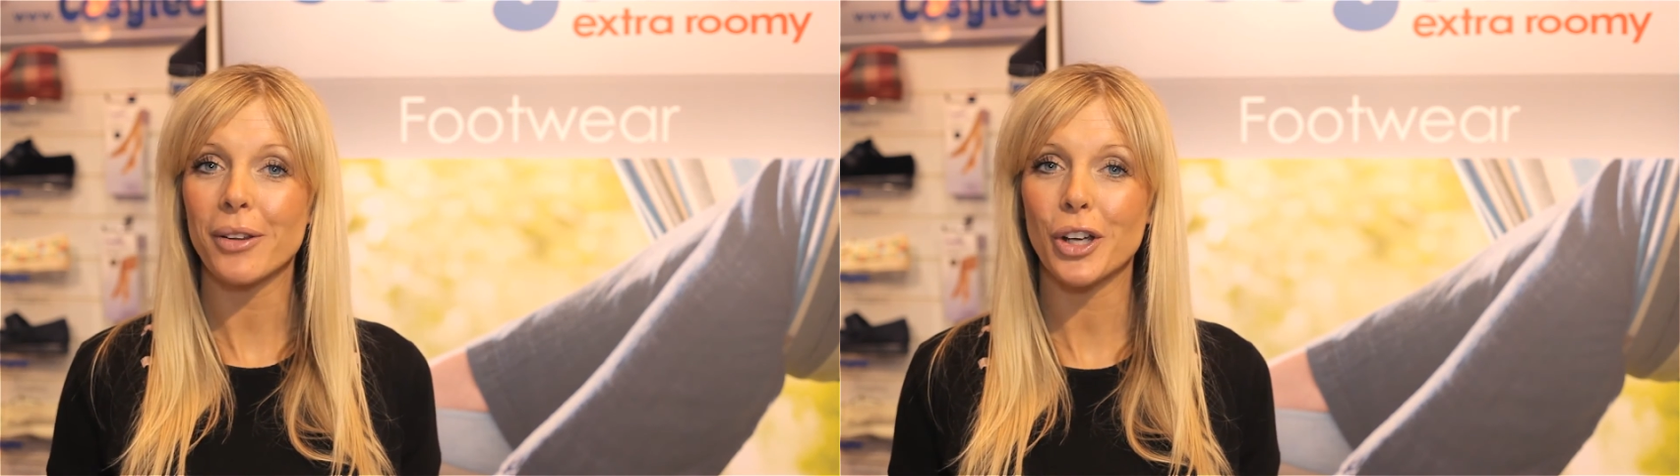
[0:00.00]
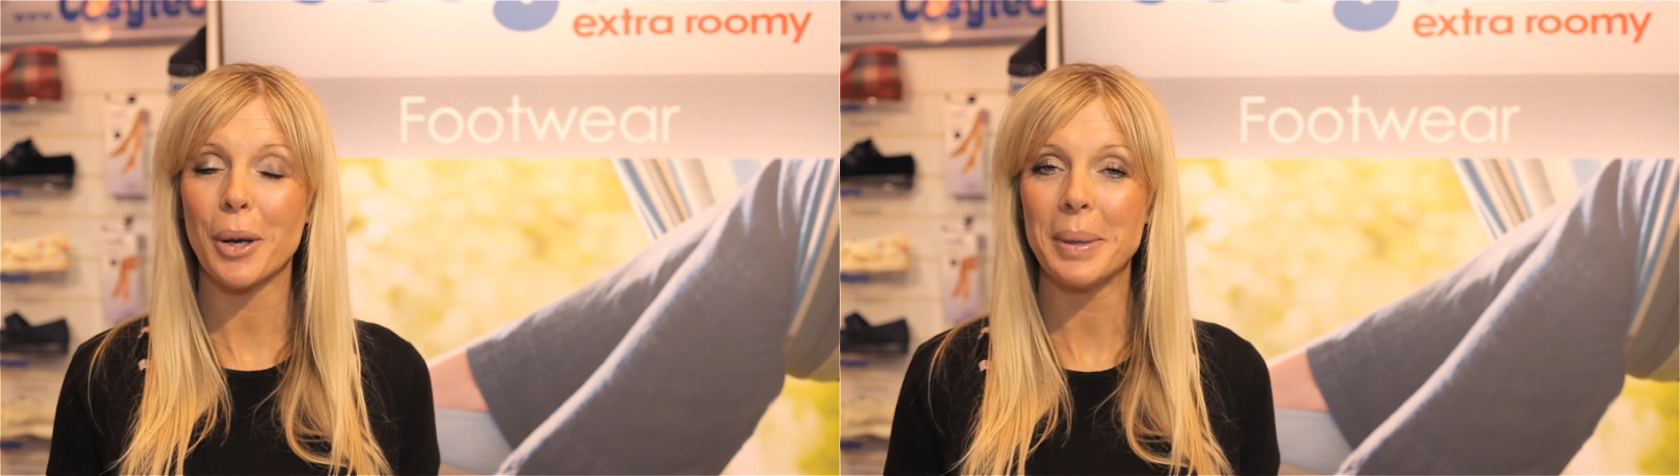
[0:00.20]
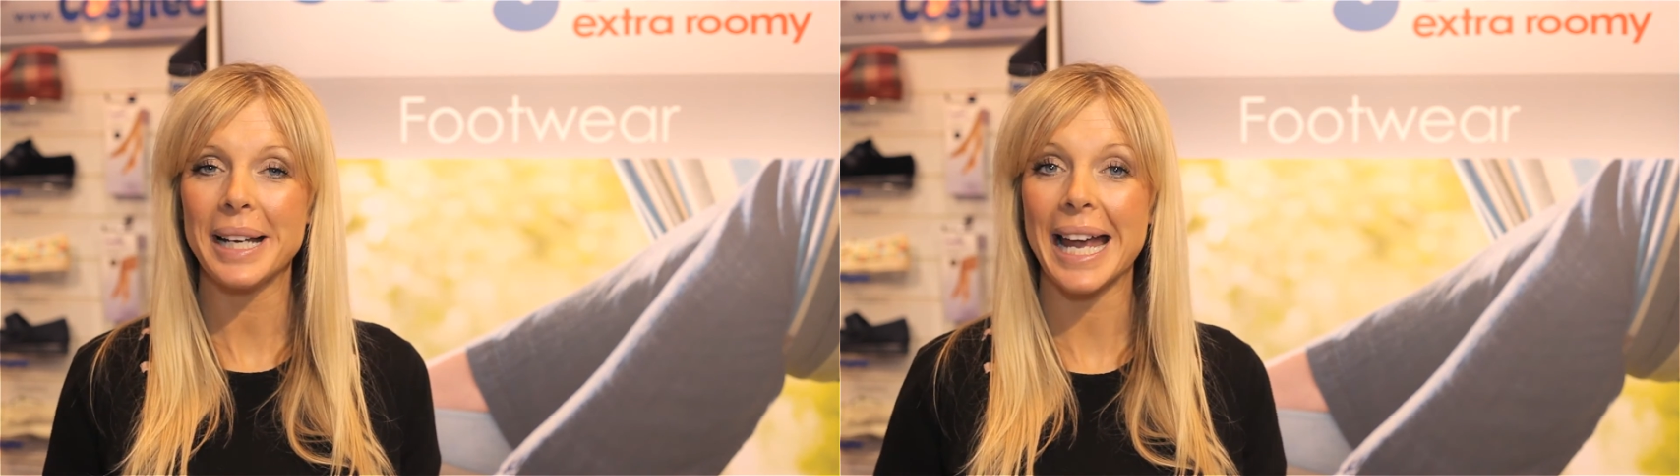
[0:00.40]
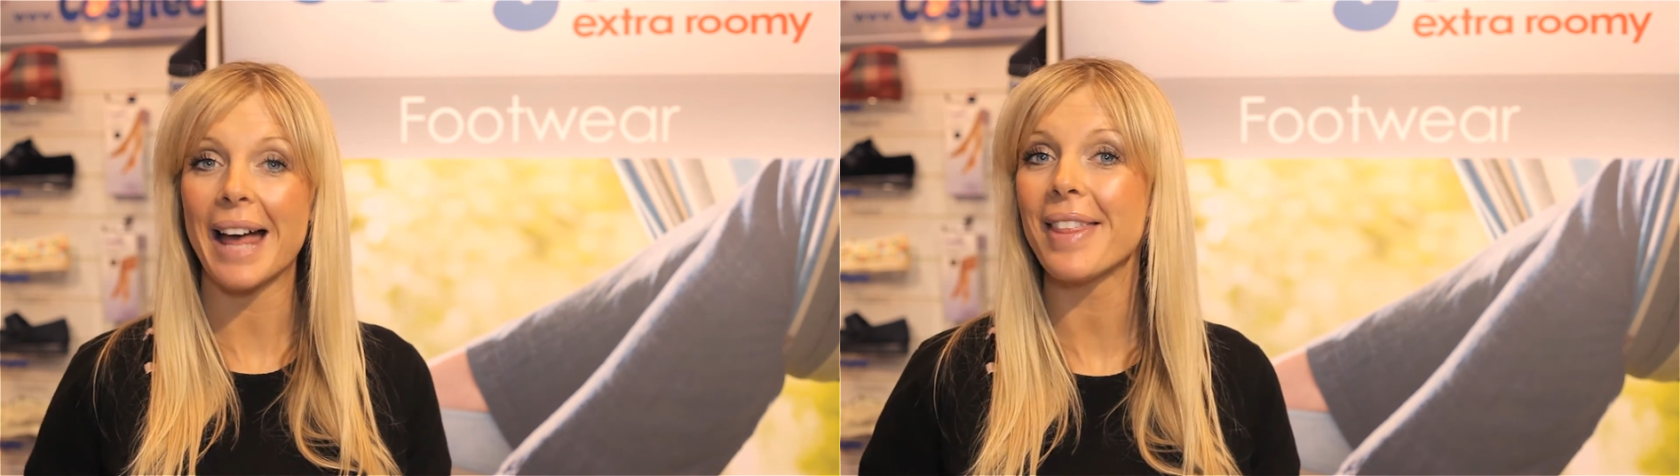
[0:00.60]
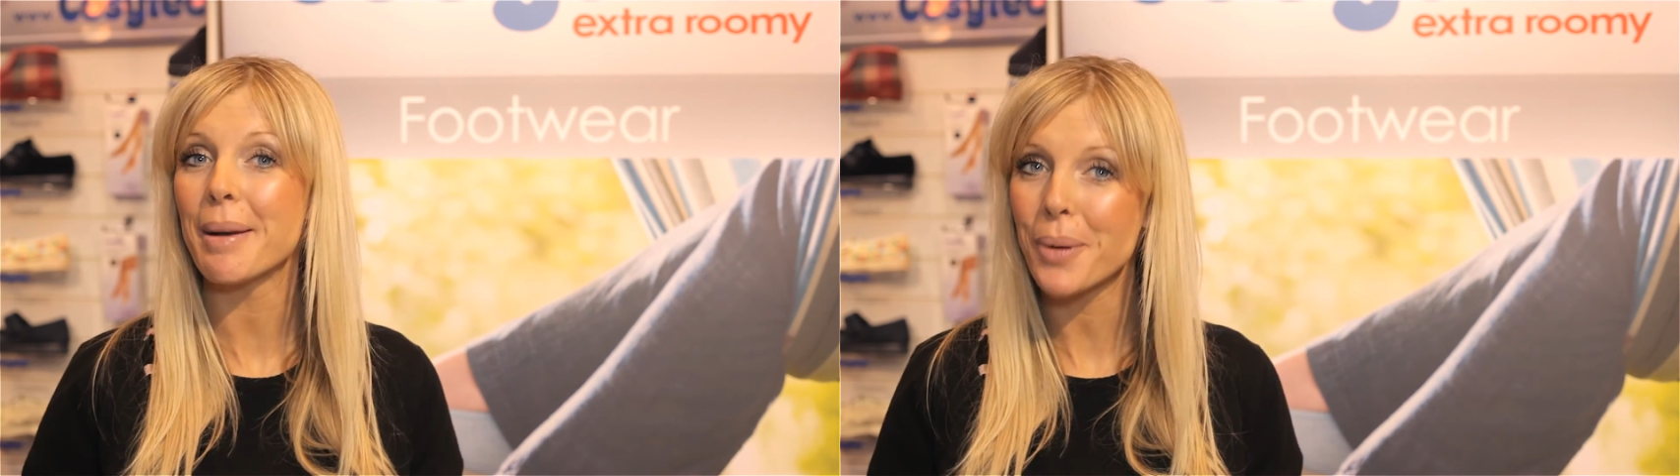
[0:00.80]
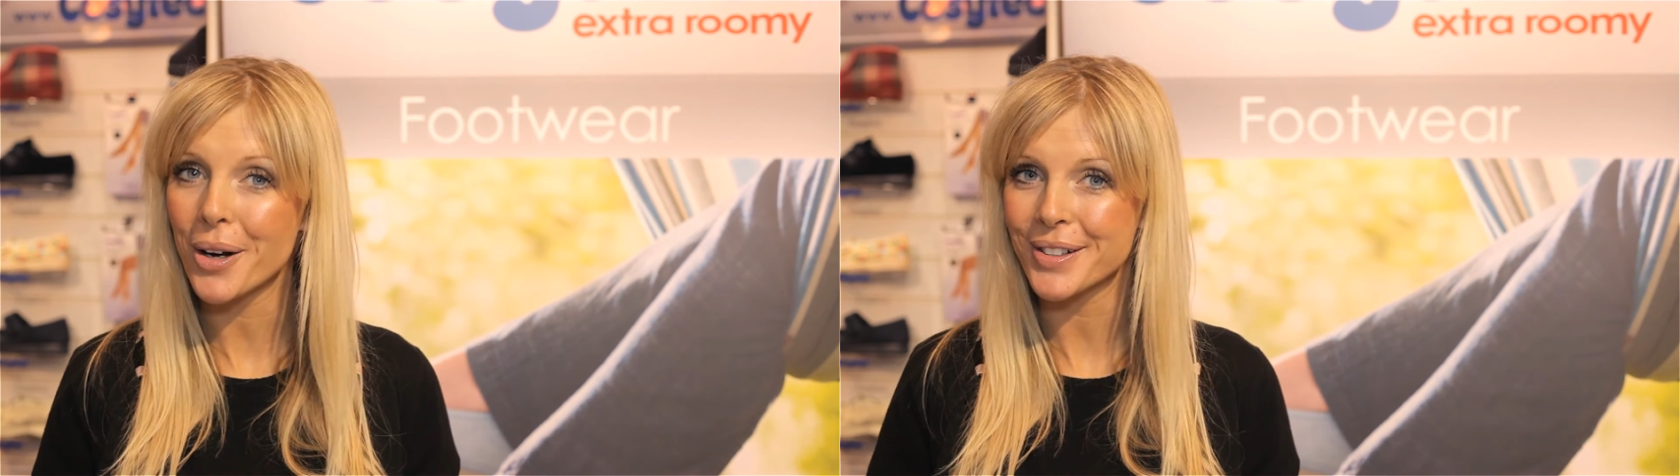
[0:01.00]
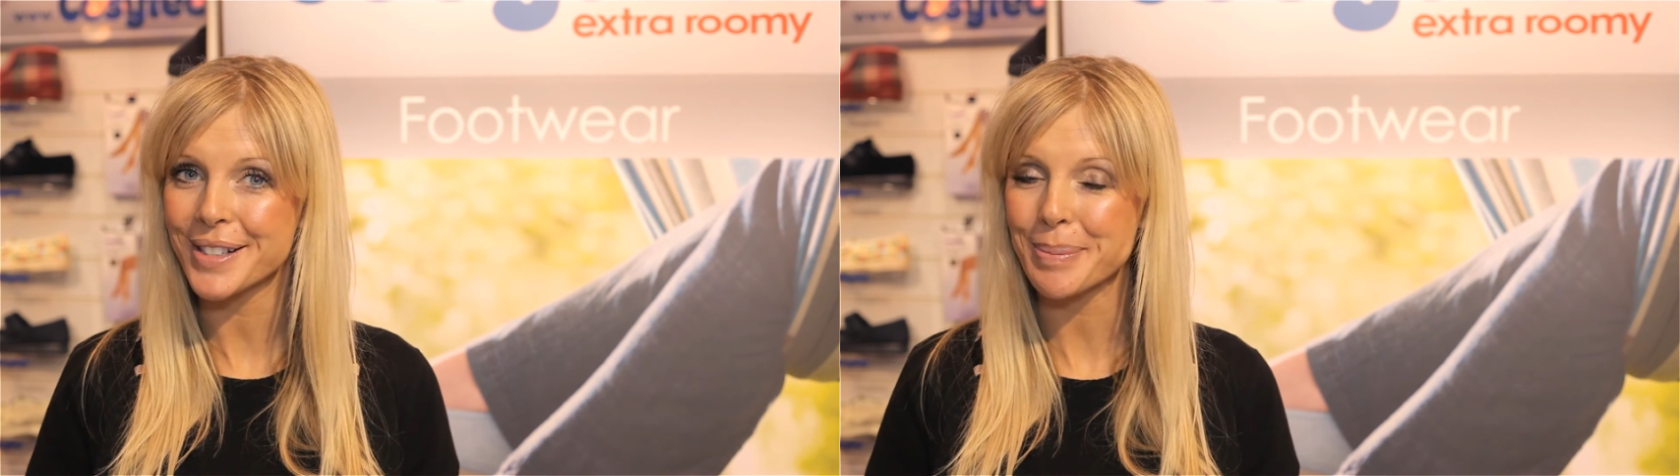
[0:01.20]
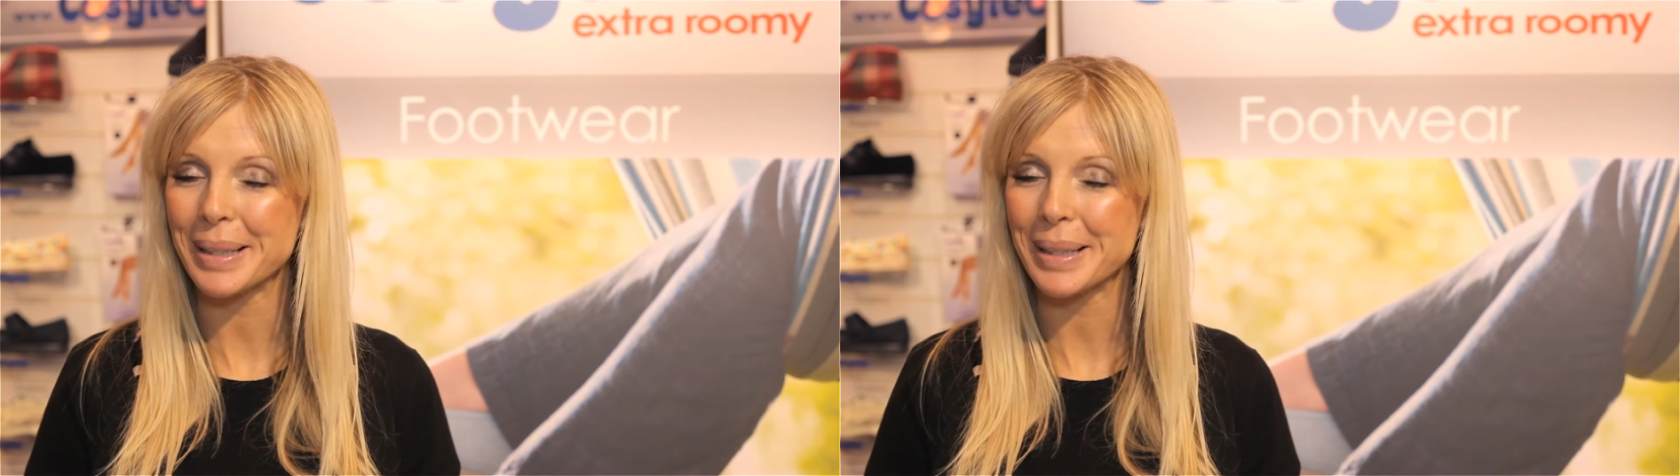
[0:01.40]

the company and their products,